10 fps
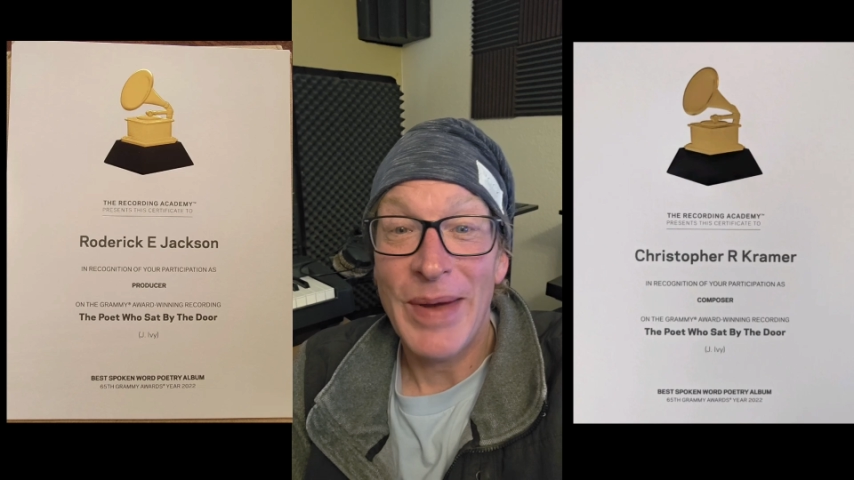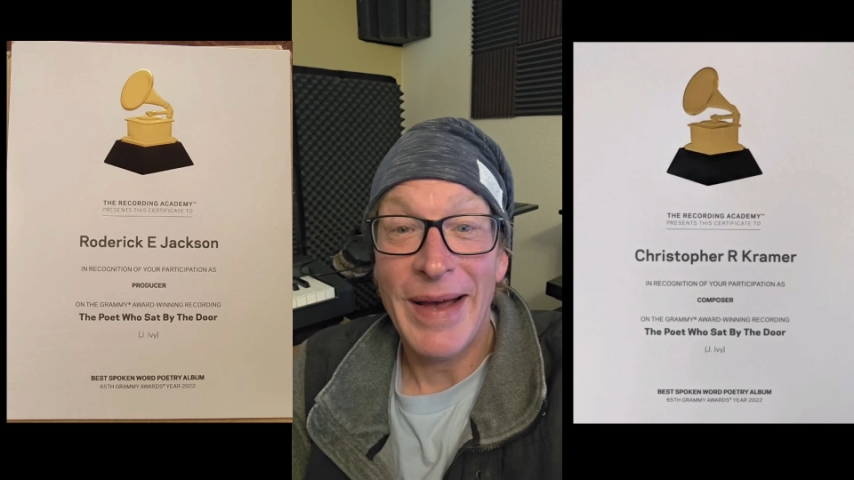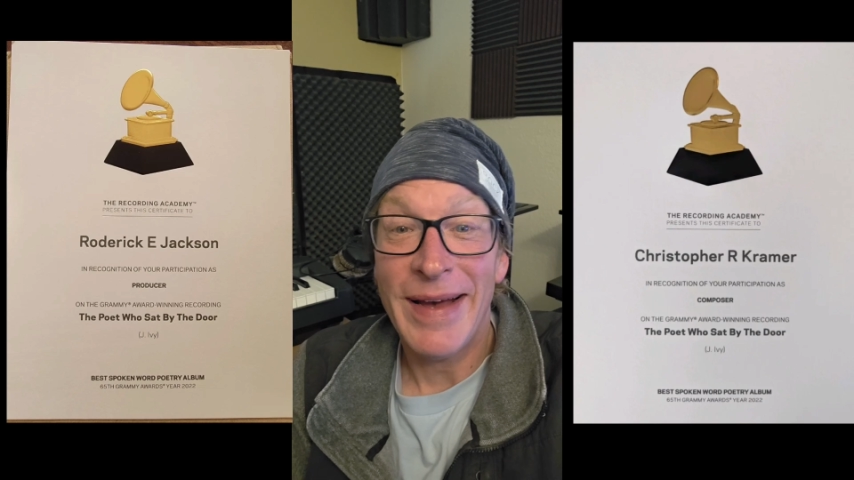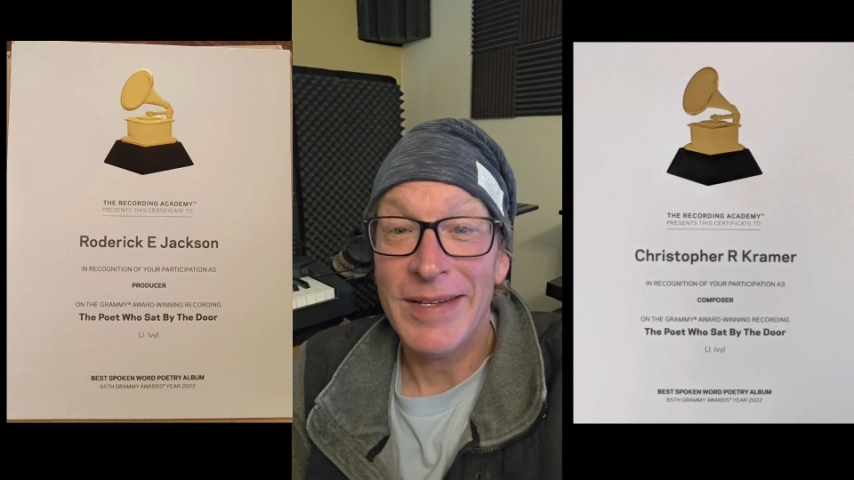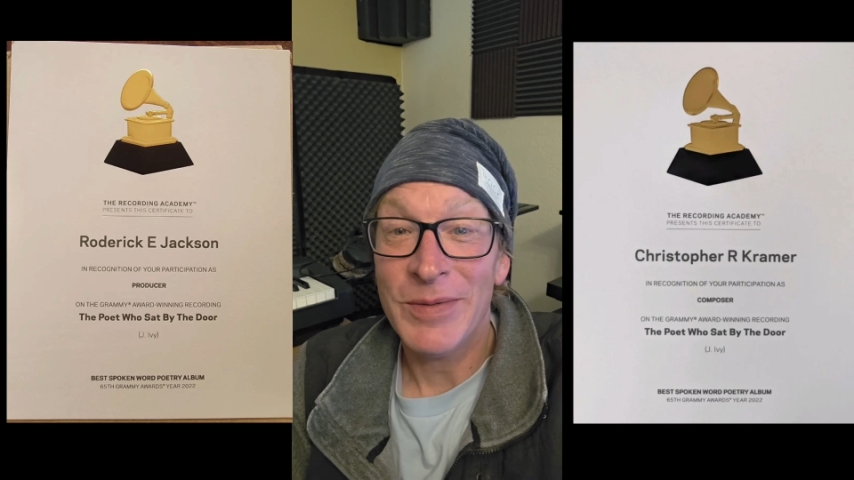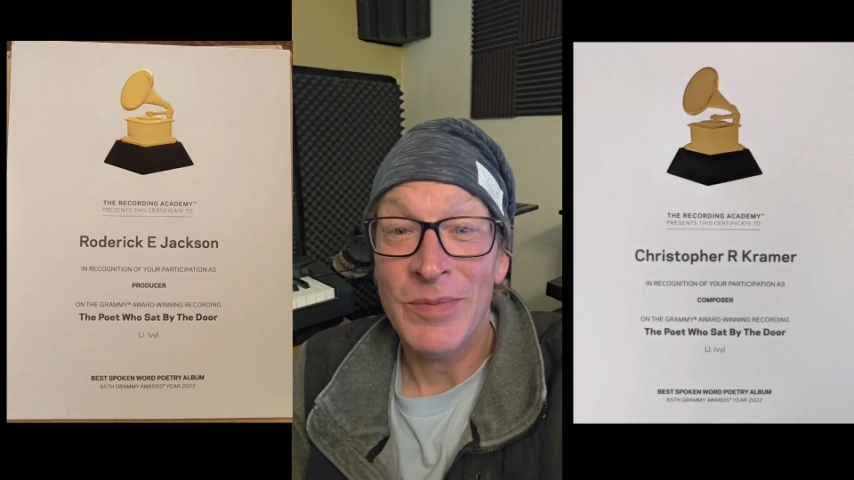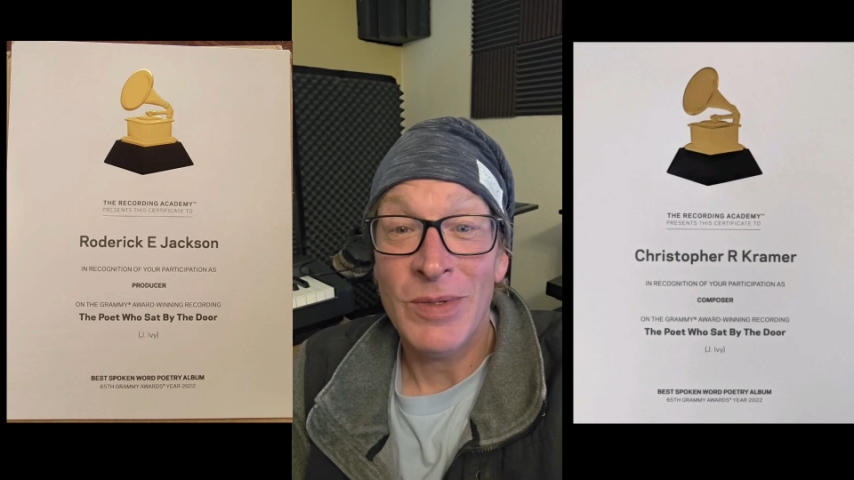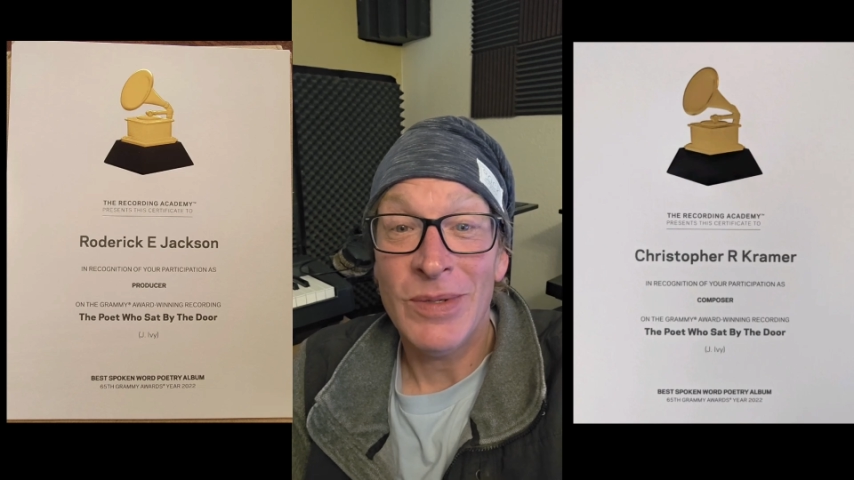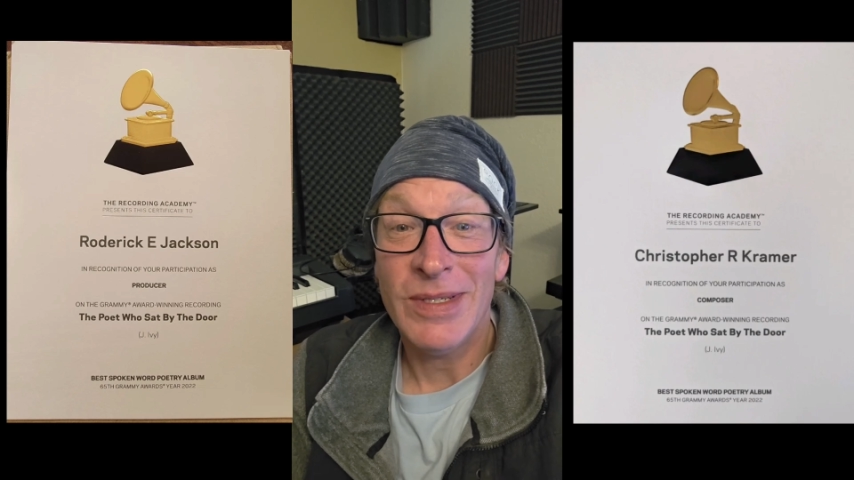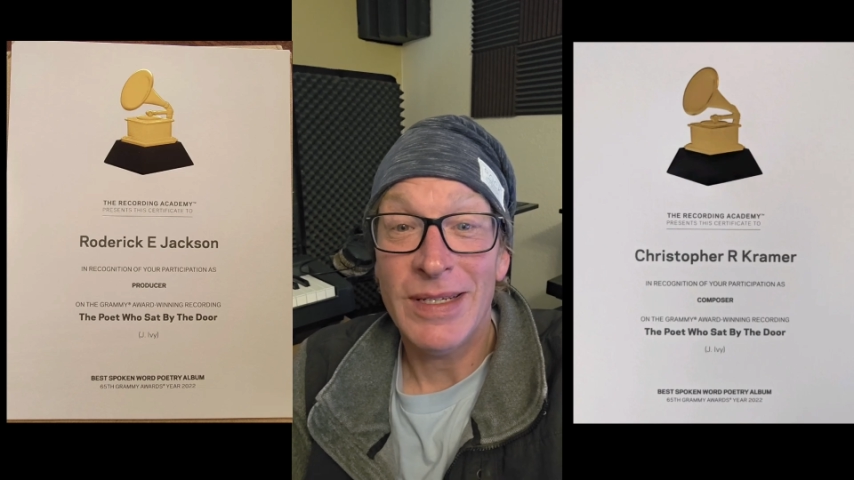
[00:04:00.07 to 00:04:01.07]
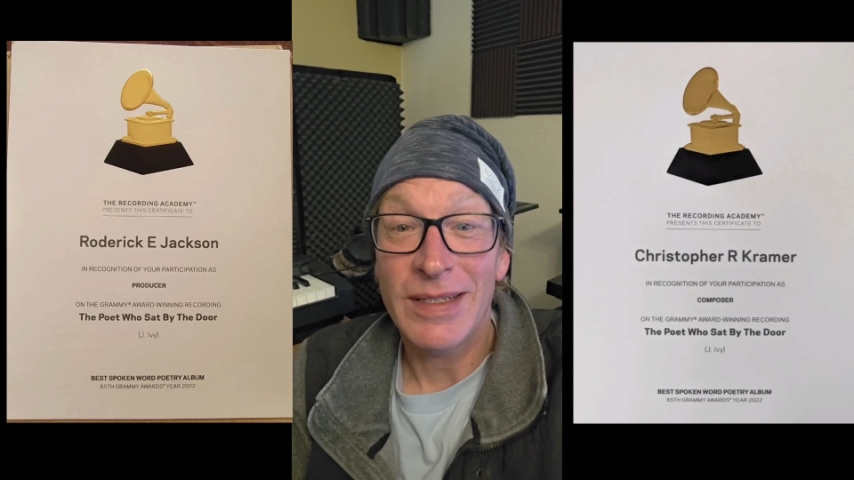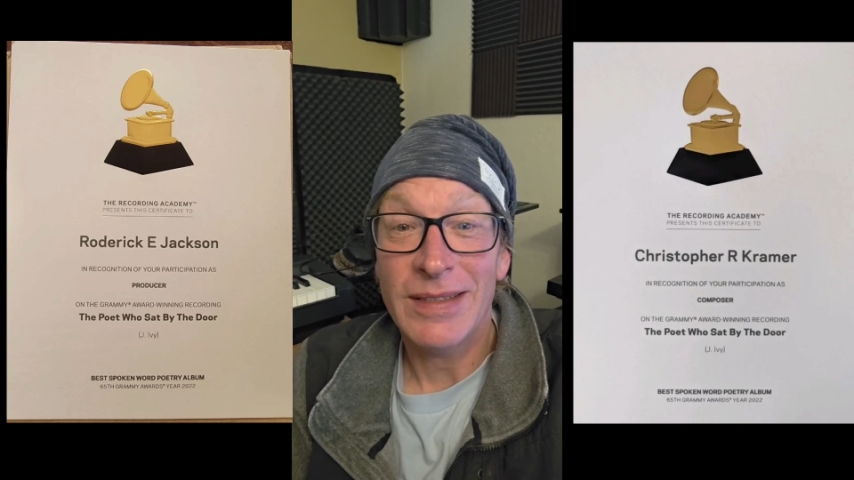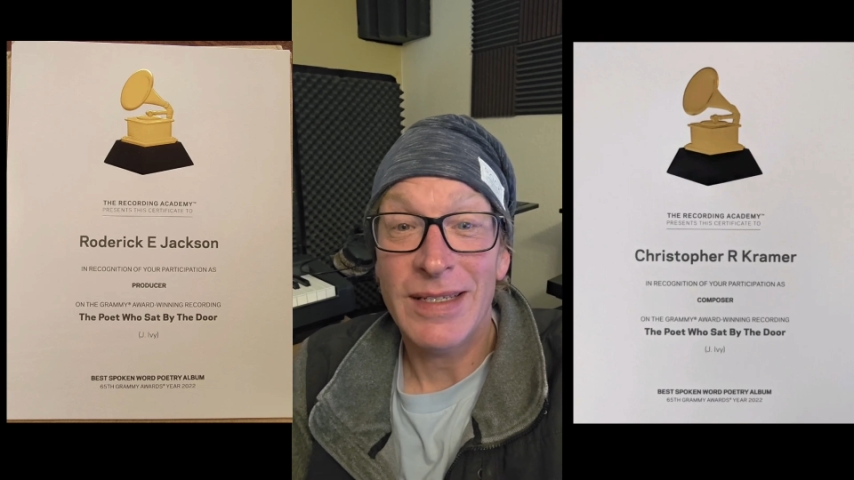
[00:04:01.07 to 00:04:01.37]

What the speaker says: the past with music,